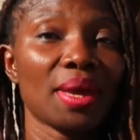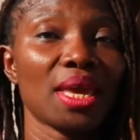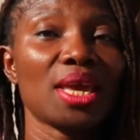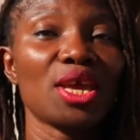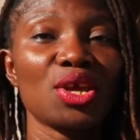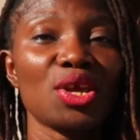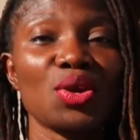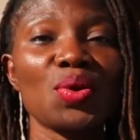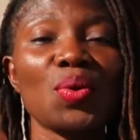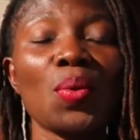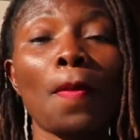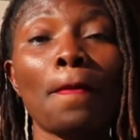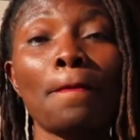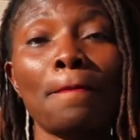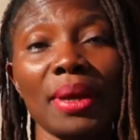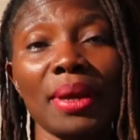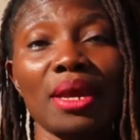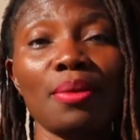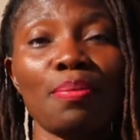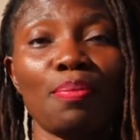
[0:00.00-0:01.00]
be you,
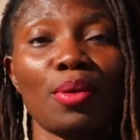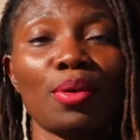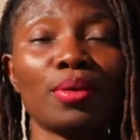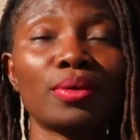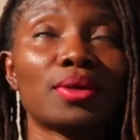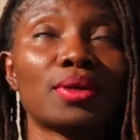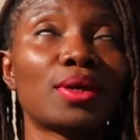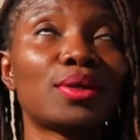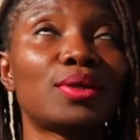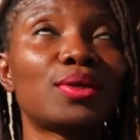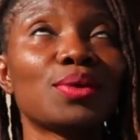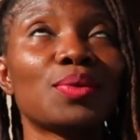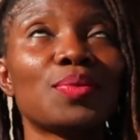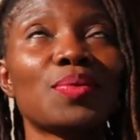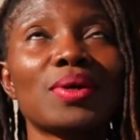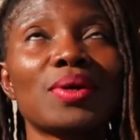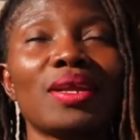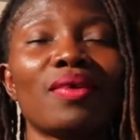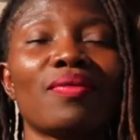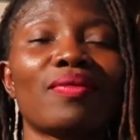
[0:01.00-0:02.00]
be bold, do
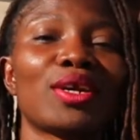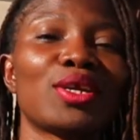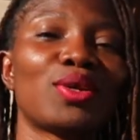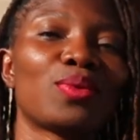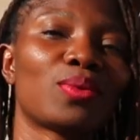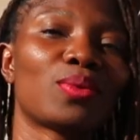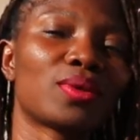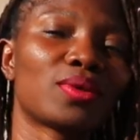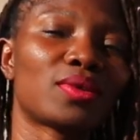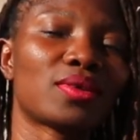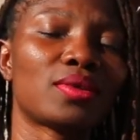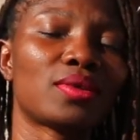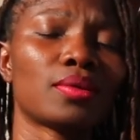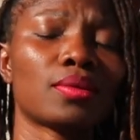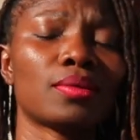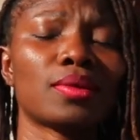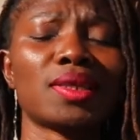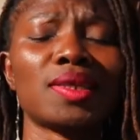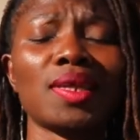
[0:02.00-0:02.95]
whatever you want to do,